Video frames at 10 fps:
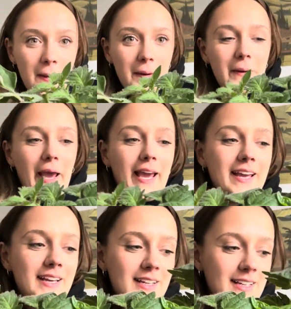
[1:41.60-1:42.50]
Okay,
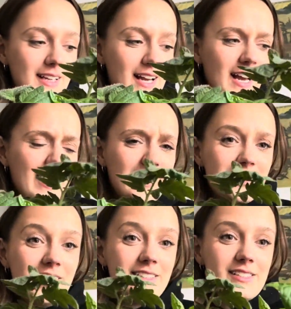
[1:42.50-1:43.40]
I got
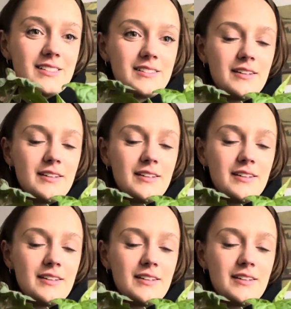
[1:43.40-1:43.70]
these